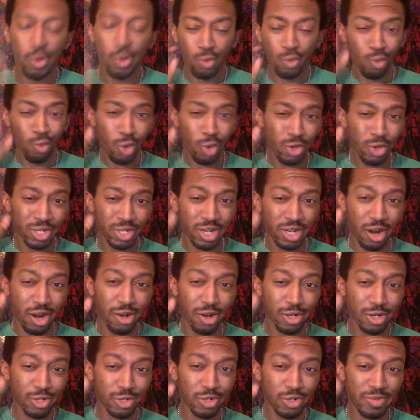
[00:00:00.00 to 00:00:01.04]
wrote an
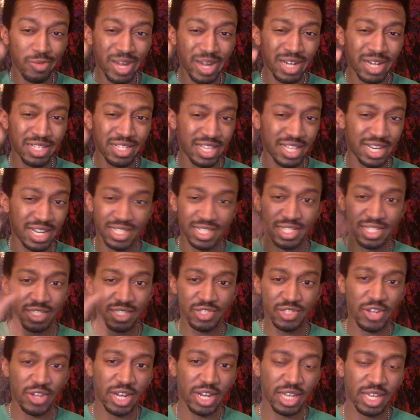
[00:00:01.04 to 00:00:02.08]
article about it that I didn't
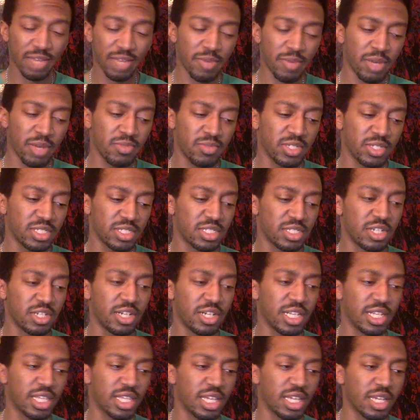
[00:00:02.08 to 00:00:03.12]
try to get published or
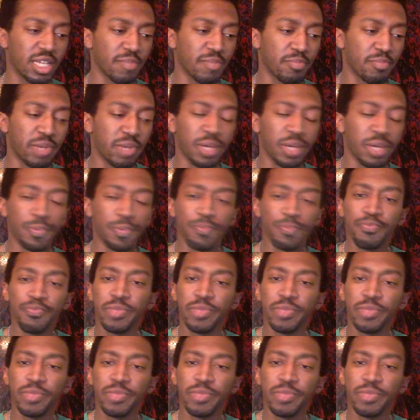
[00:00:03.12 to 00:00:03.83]
anything, but